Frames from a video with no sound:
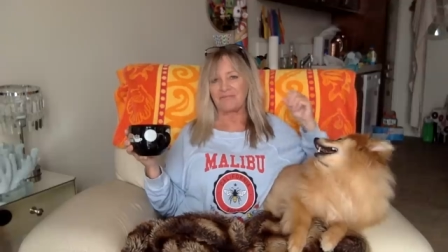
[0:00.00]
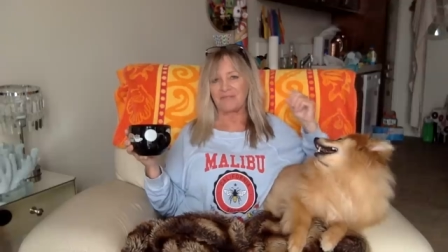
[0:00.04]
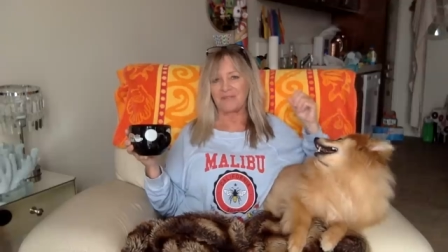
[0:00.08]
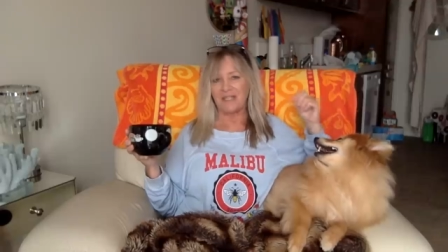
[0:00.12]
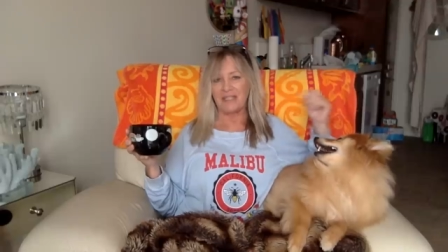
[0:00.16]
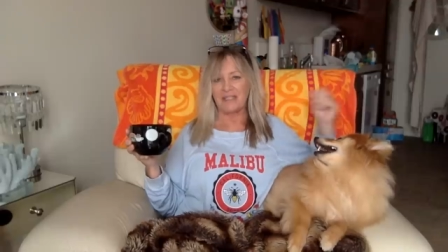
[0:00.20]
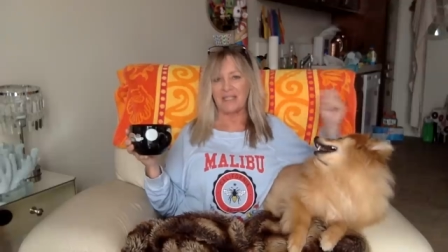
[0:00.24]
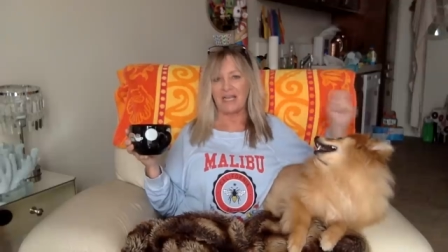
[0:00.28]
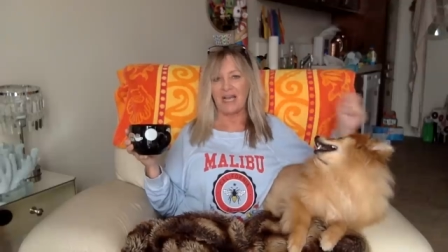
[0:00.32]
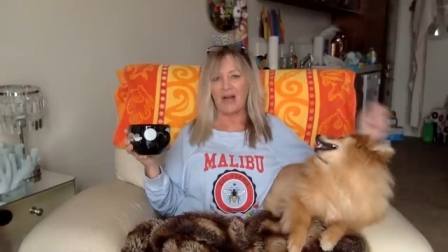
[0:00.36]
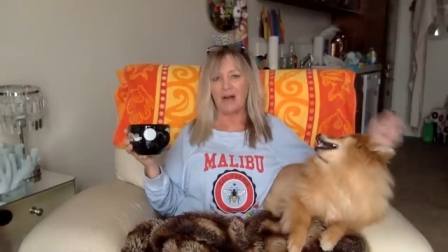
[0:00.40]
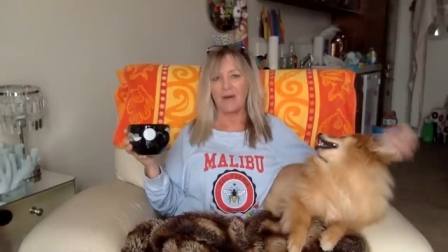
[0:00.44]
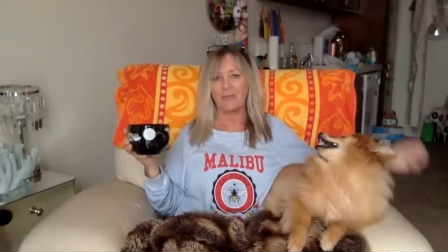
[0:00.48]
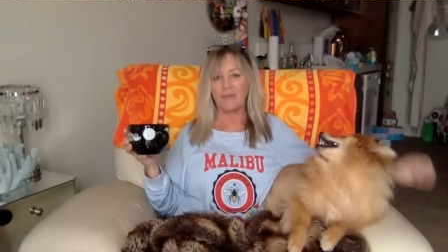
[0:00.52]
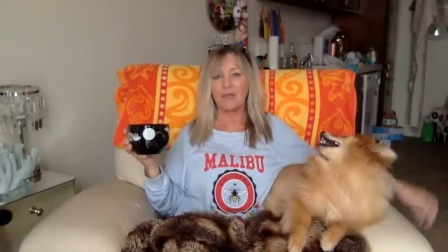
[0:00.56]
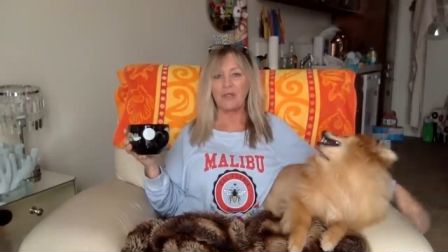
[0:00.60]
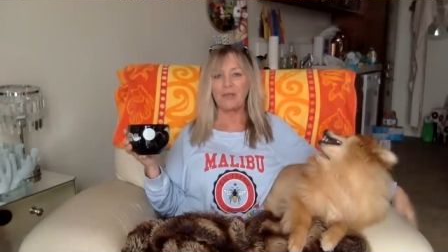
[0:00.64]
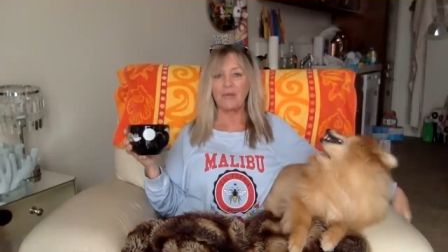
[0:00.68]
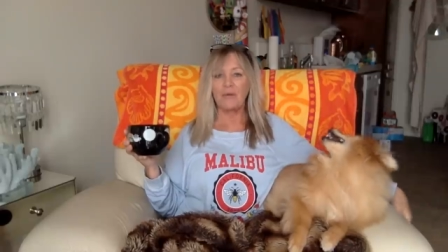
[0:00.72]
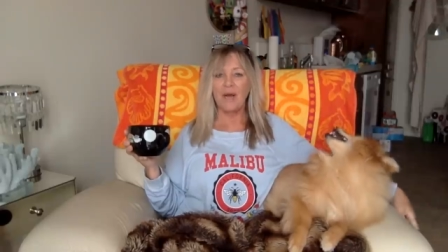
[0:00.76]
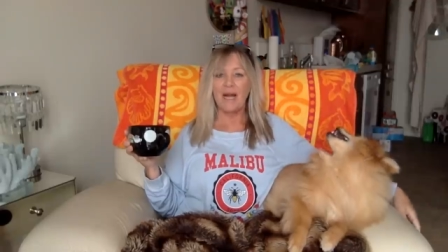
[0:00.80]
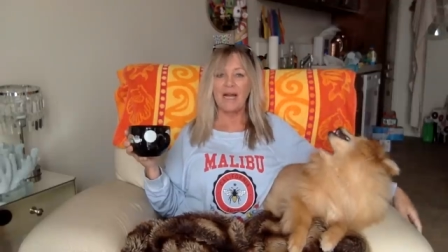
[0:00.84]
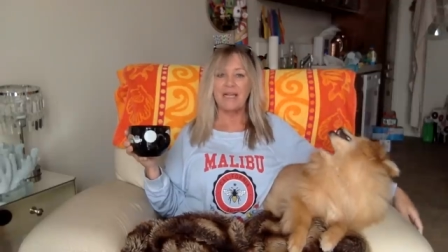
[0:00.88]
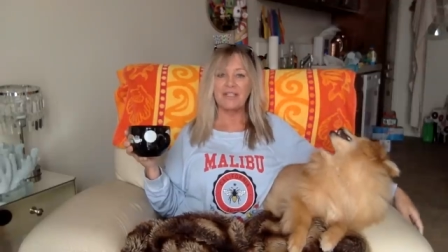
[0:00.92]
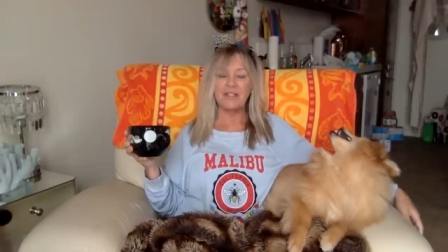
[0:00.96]
That's how I'm
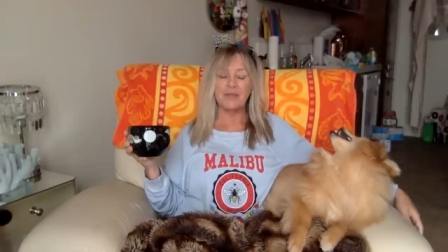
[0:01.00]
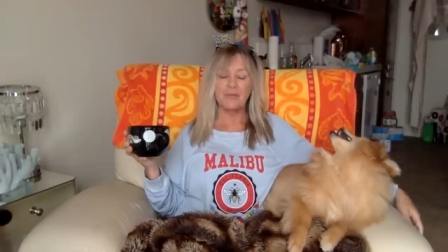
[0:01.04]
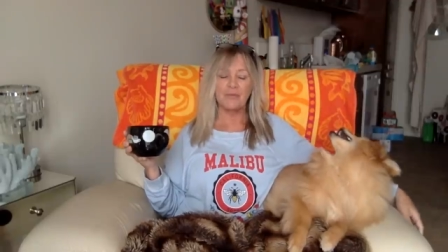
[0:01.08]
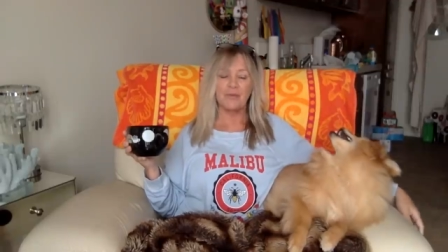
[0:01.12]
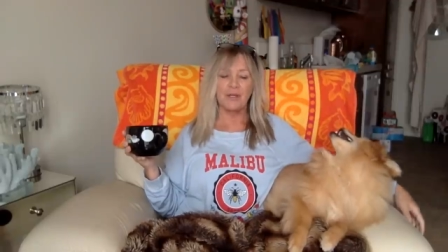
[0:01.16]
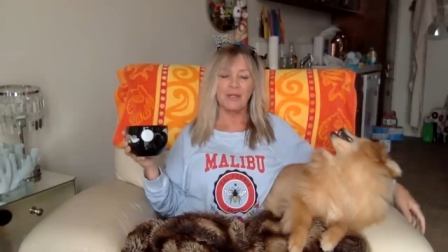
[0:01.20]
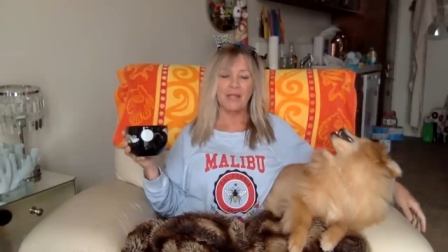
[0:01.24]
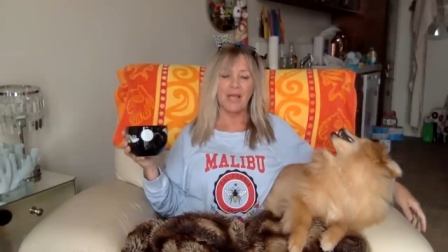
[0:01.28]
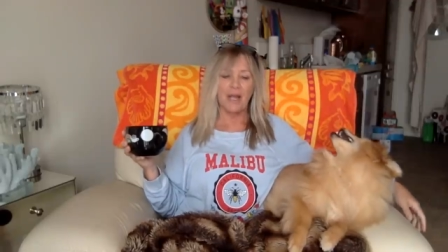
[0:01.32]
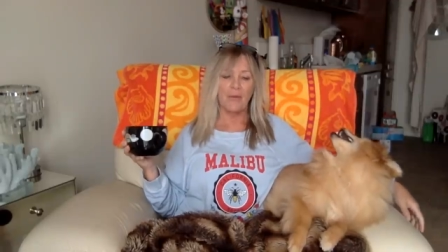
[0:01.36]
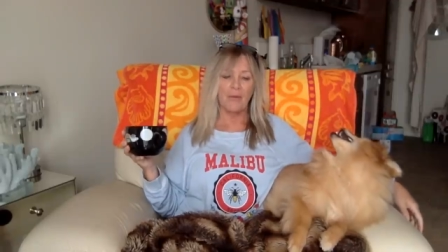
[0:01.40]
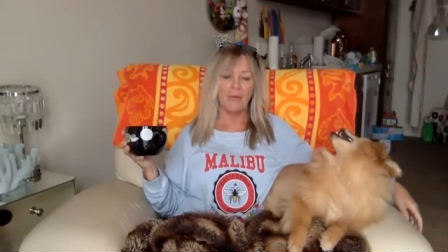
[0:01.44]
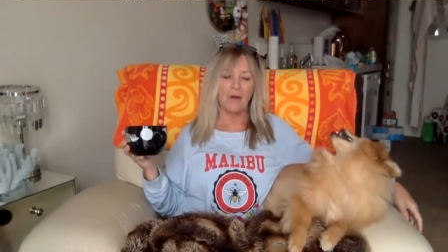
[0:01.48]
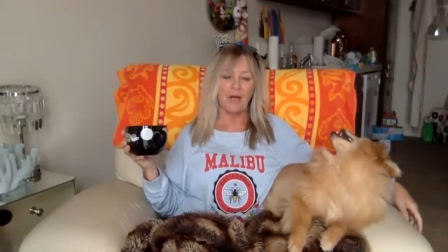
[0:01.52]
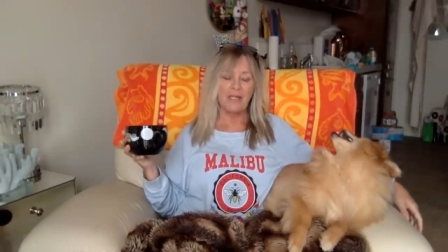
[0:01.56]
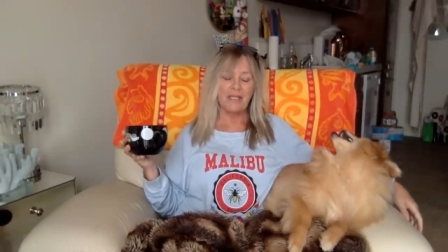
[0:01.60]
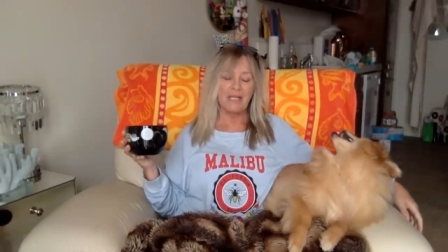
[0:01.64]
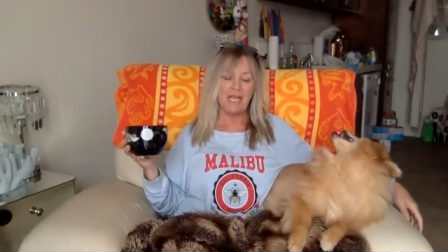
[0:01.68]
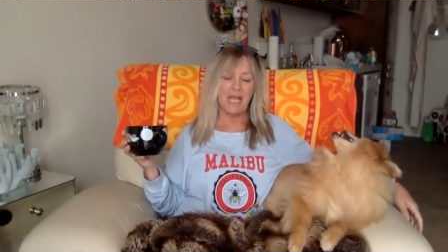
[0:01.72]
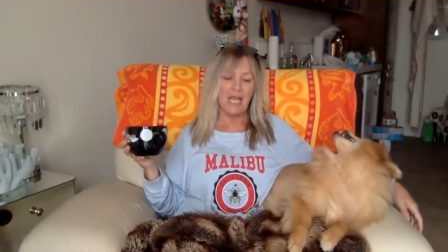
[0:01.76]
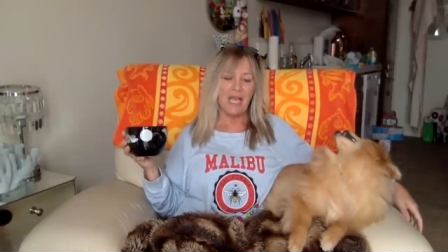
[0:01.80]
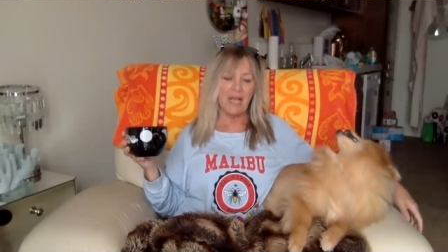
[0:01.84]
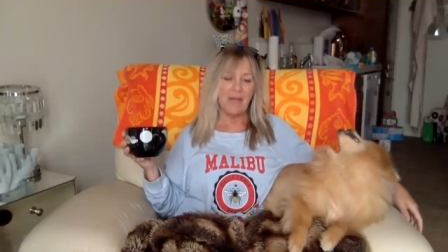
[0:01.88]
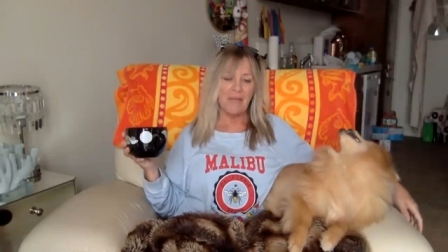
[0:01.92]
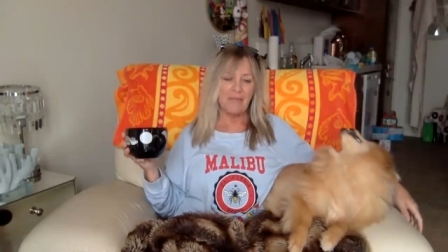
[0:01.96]
gonna watch him. Well, that one
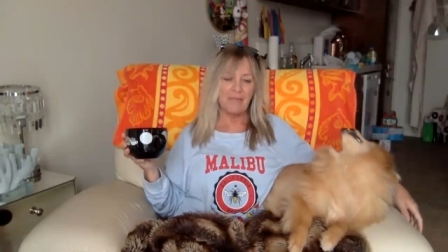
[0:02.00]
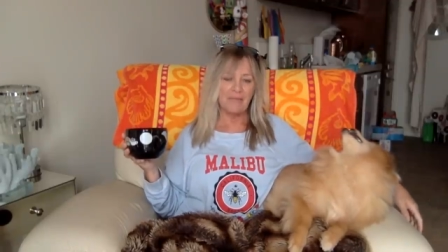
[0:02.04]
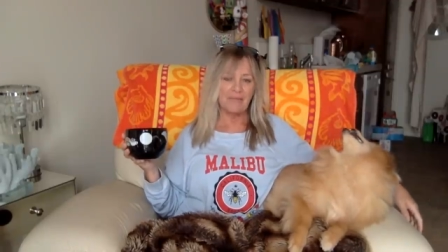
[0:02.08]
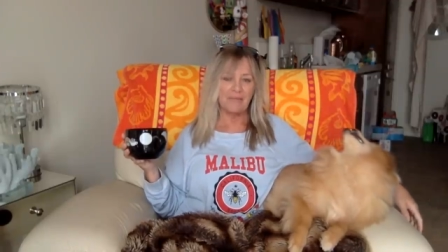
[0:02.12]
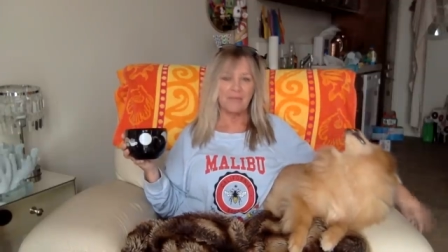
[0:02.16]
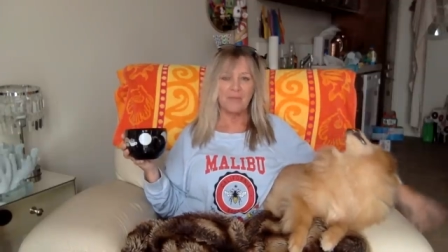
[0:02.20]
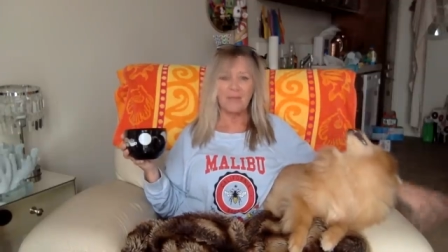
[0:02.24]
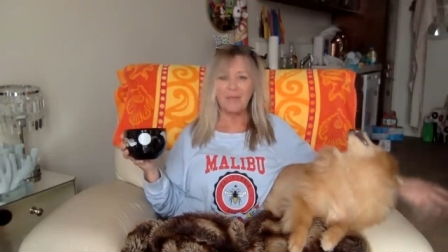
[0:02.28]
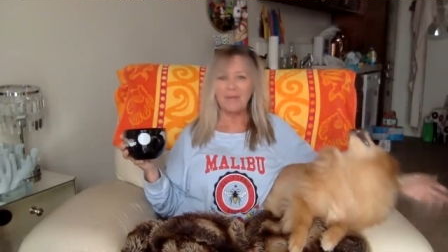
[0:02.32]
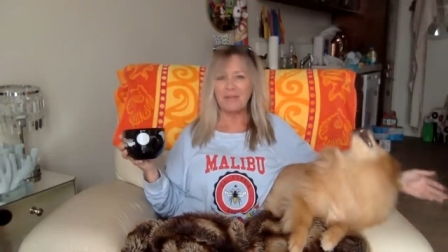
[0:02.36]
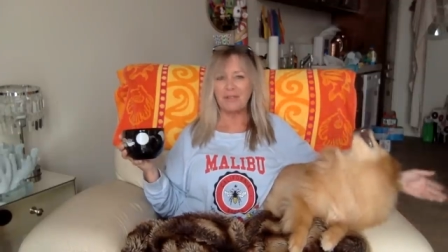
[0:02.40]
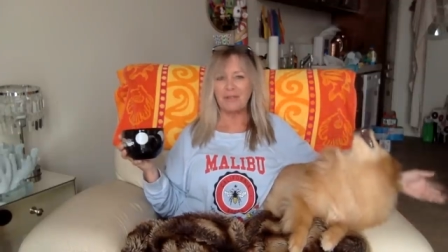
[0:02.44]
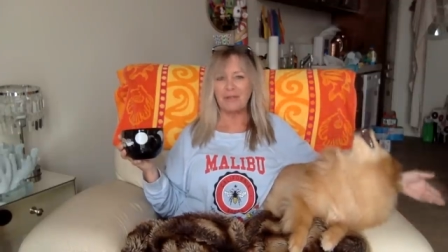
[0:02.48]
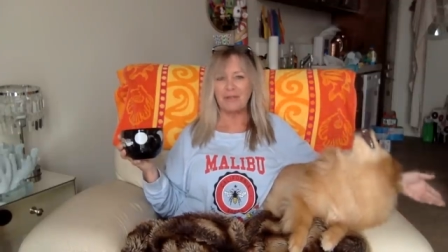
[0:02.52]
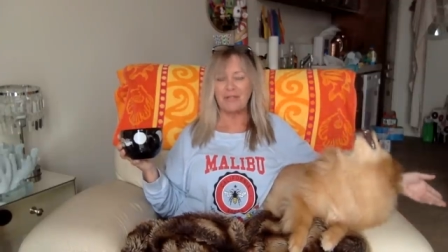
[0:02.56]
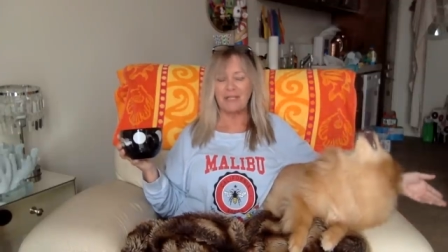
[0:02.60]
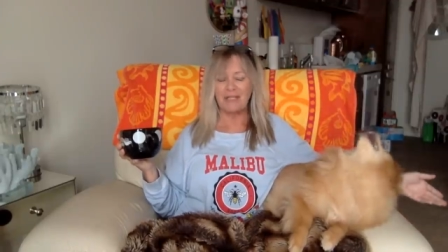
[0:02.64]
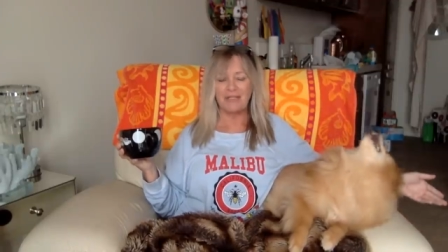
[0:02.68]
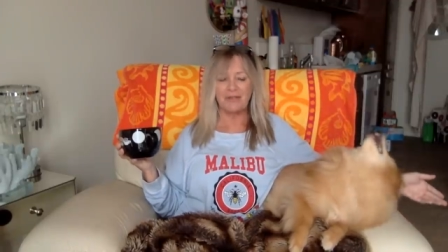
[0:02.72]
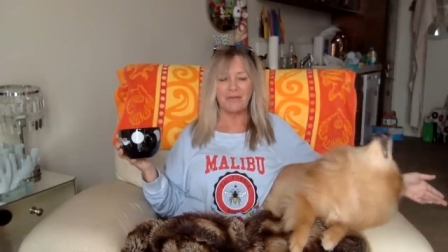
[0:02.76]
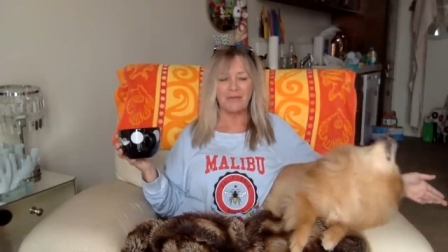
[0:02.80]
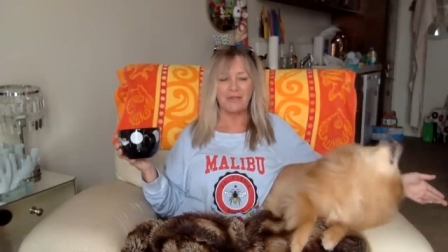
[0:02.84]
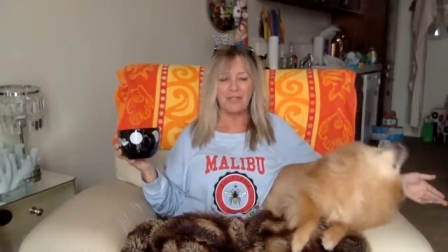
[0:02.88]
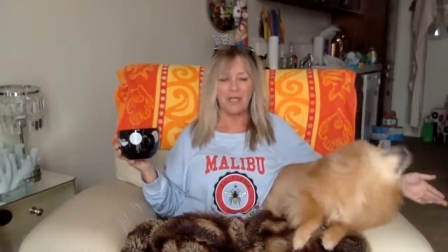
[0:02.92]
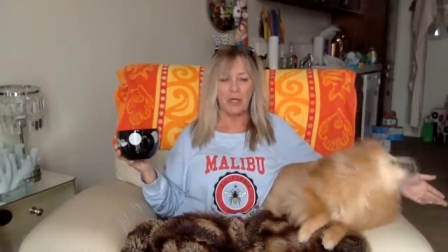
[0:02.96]
day, maybe two
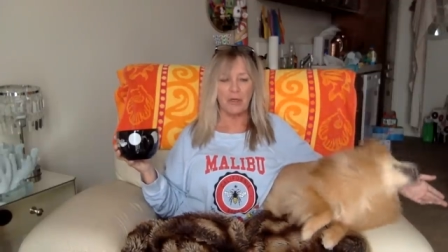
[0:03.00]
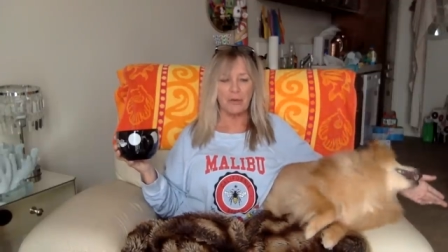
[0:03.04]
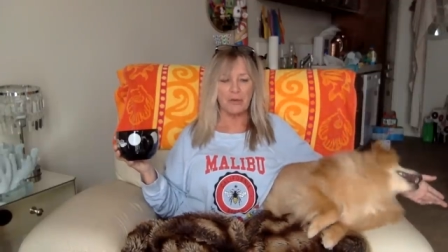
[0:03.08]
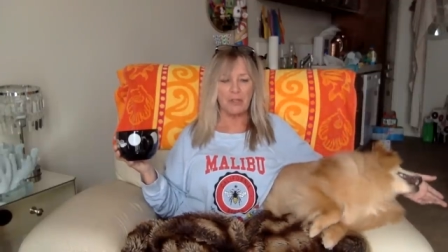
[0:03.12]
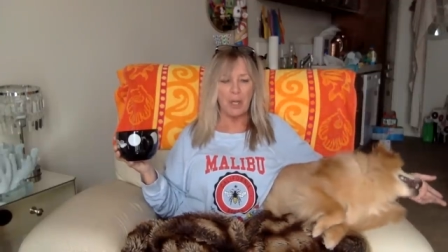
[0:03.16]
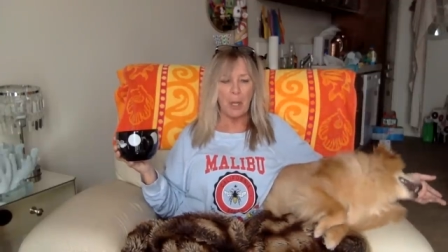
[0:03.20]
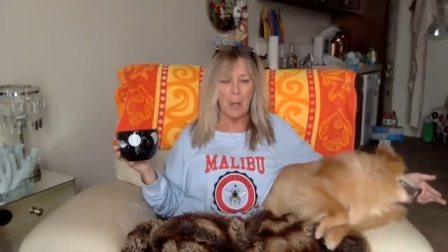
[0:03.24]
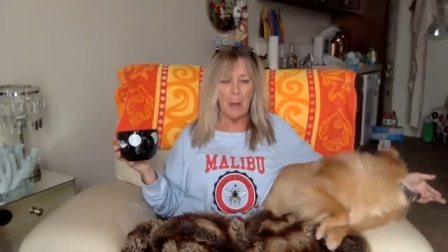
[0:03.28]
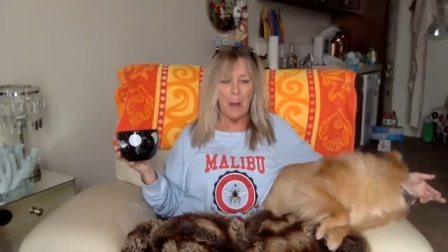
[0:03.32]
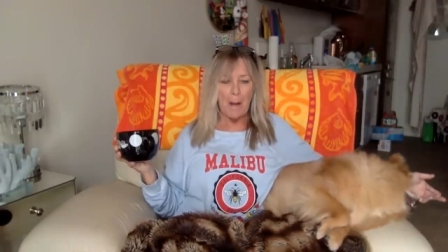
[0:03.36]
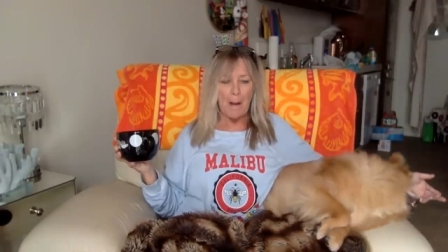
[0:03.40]
days, who knows?